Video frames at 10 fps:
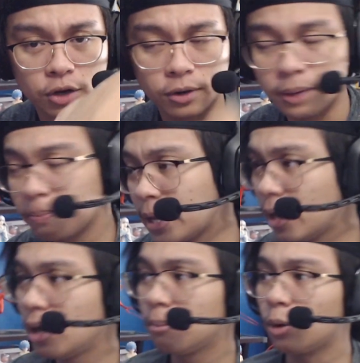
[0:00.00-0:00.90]
all right?
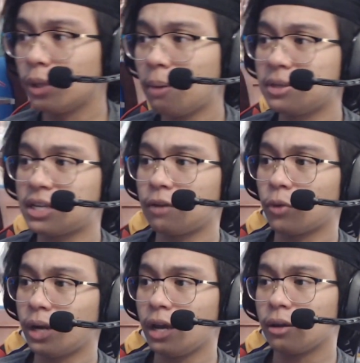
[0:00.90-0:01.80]
But with that being said,
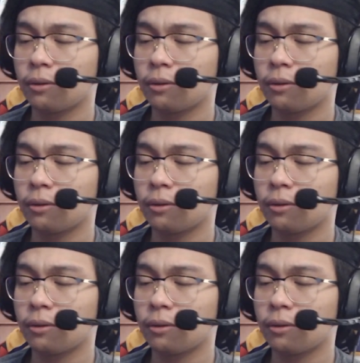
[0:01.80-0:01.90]
everyone, hey,